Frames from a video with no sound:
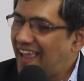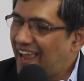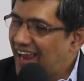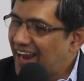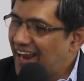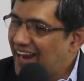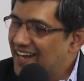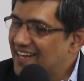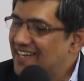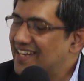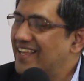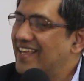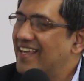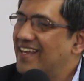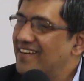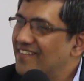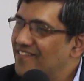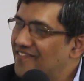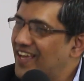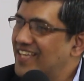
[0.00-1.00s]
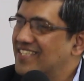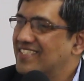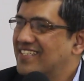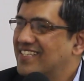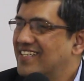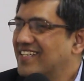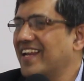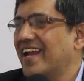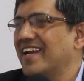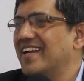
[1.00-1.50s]
and
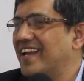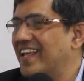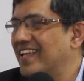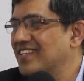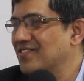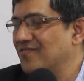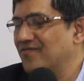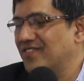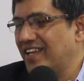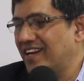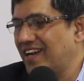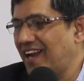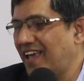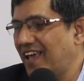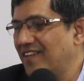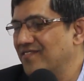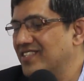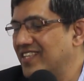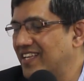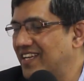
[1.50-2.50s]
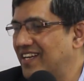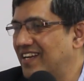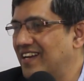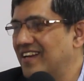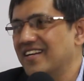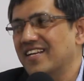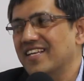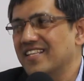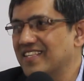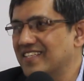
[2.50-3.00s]
invest 10 days of their lives in
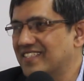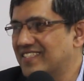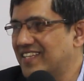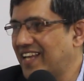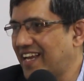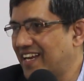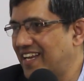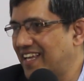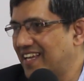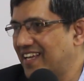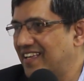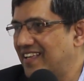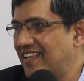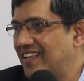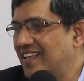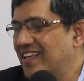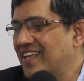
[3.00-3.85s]
learning this technique.